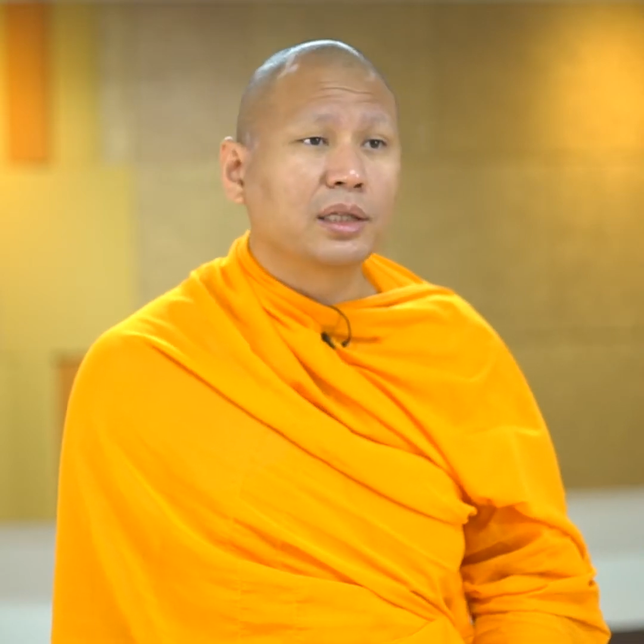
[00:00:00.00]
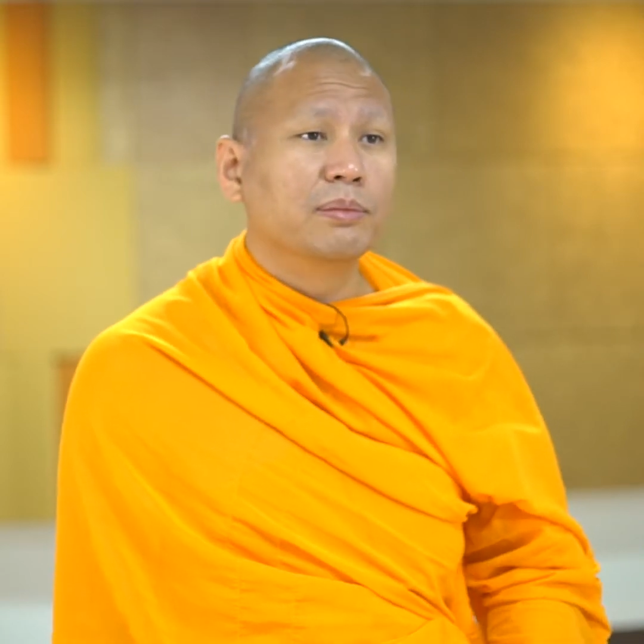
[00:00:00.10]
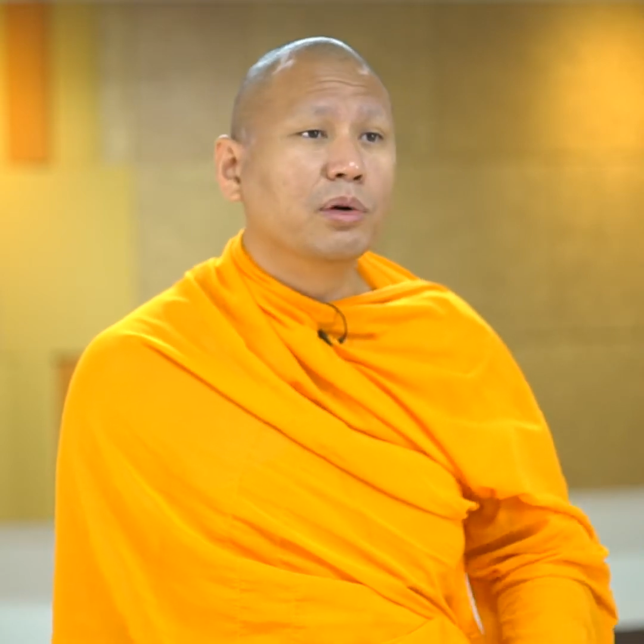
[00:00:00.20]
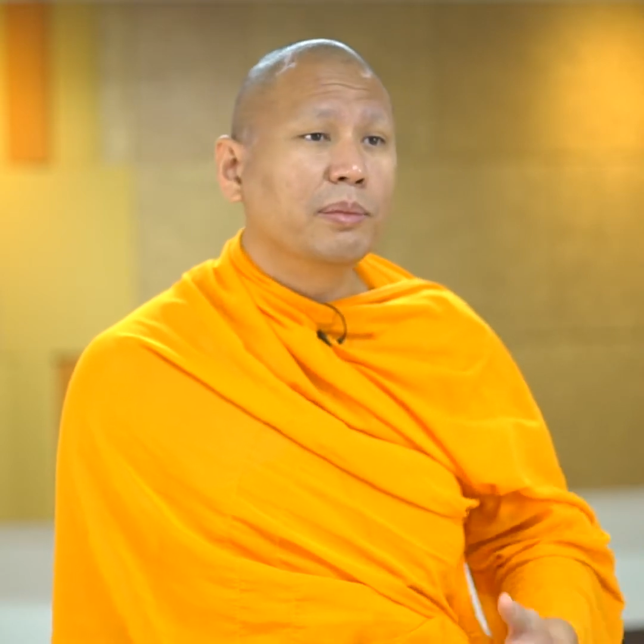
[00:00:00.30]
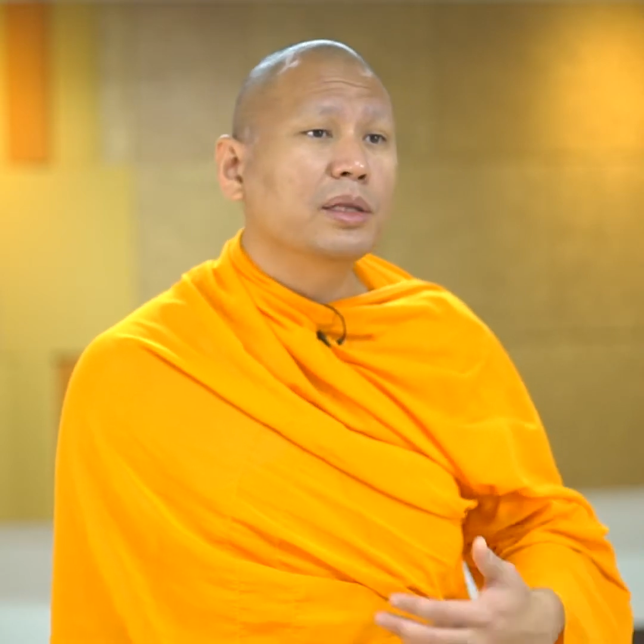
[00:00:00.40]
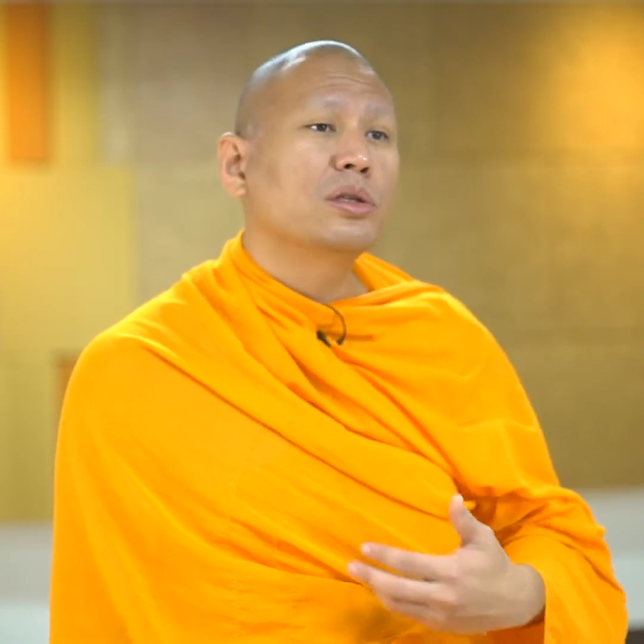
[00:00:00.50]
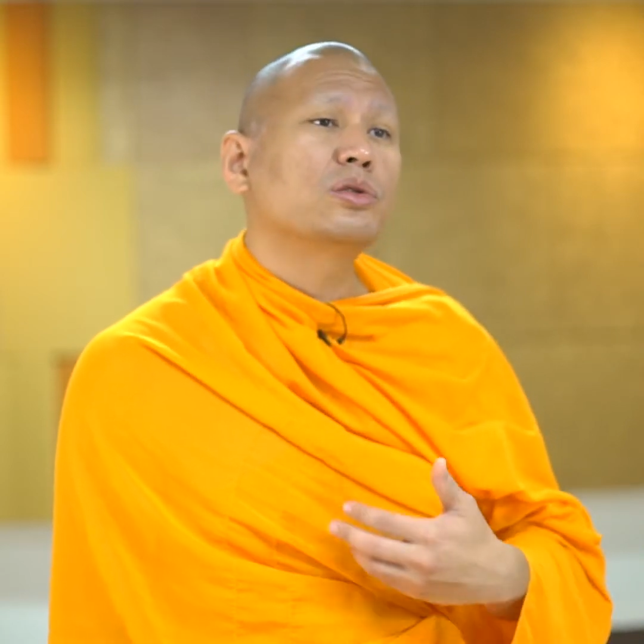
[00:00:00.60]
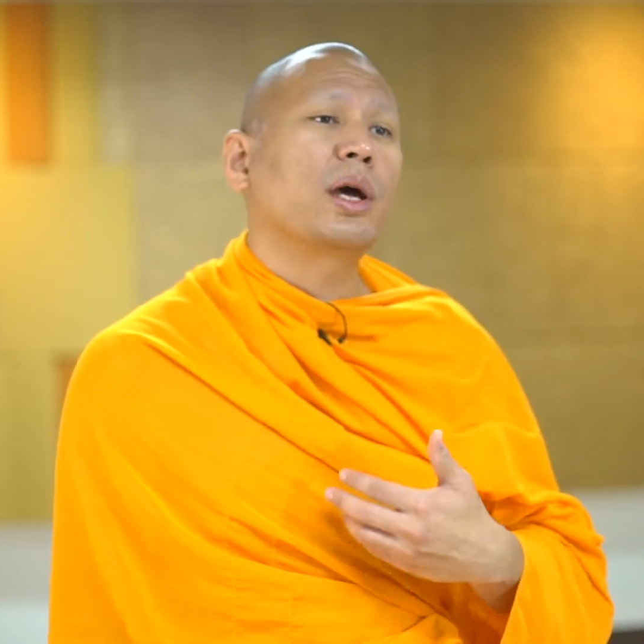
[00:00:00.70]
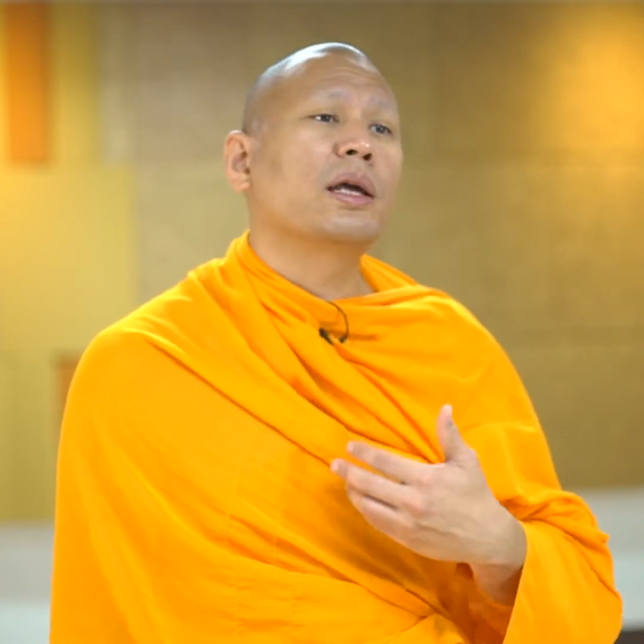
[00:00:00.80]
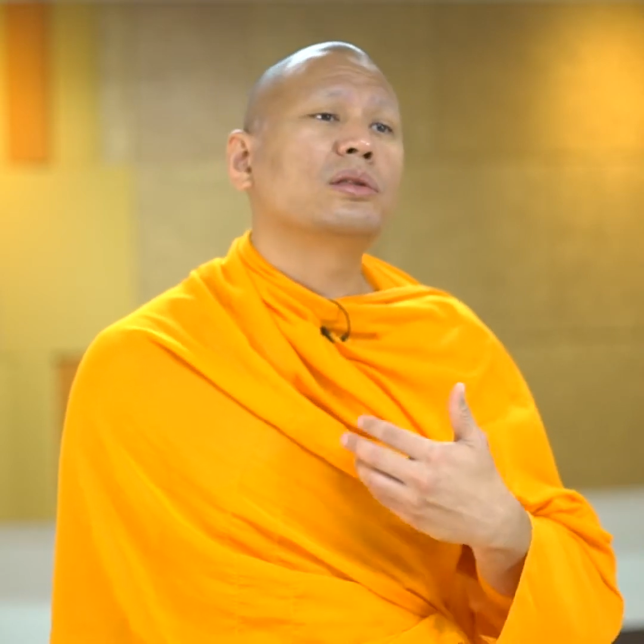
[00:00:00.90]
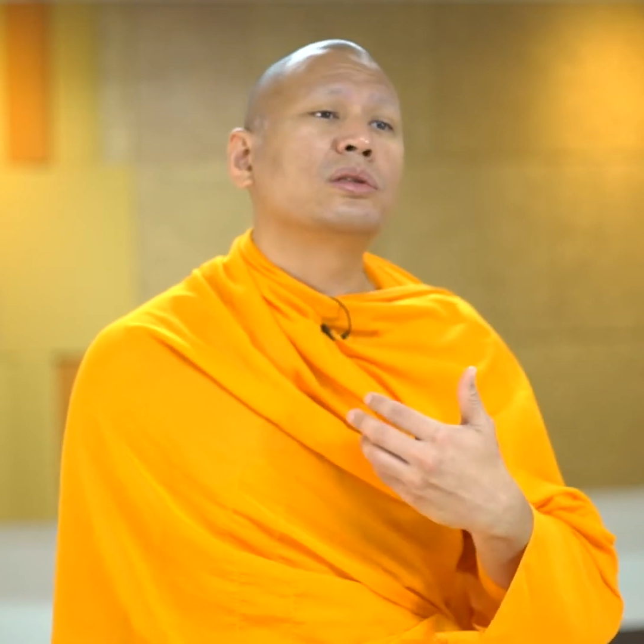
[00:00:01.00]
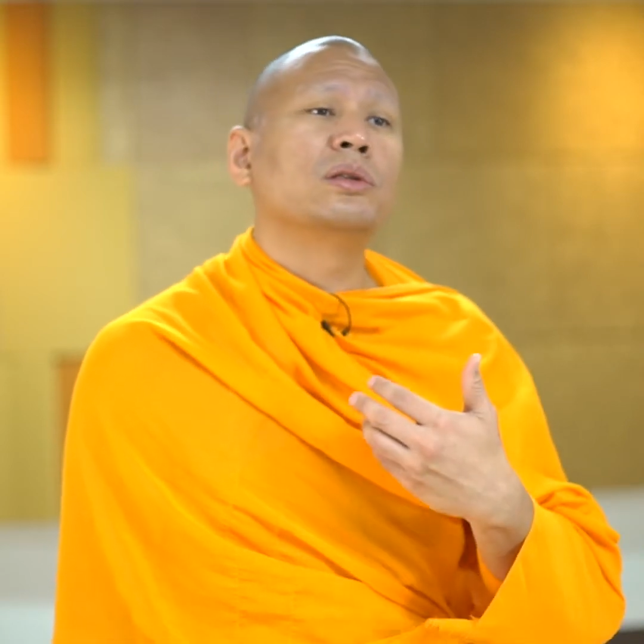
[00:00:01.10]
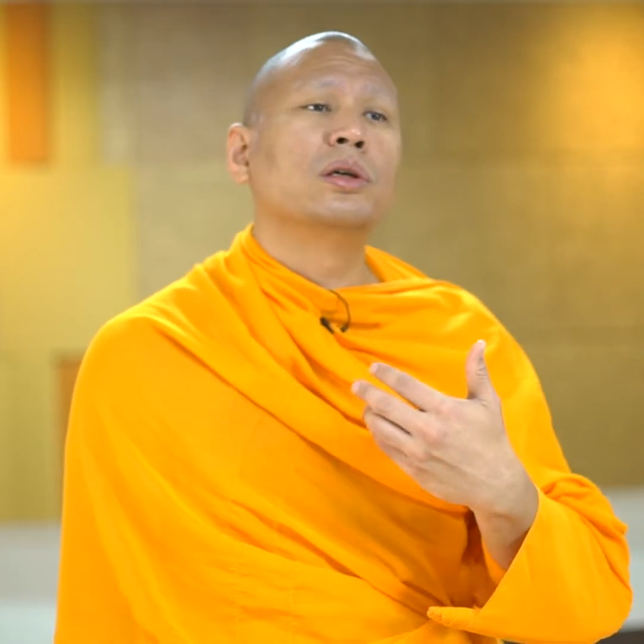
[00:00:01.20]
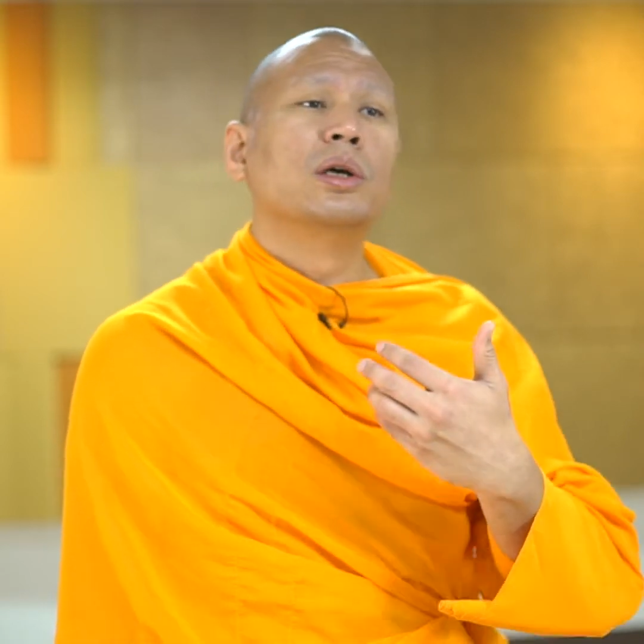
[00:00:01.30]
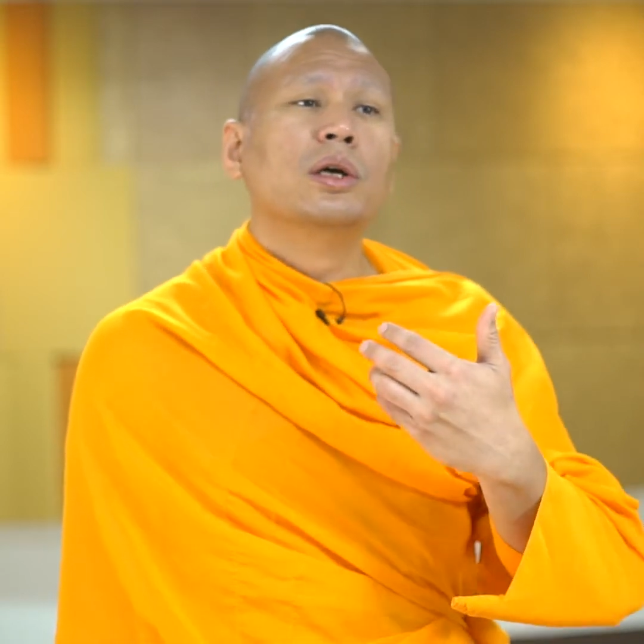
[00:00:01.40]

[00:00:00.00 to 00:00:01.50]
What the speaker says: The moment you're trying to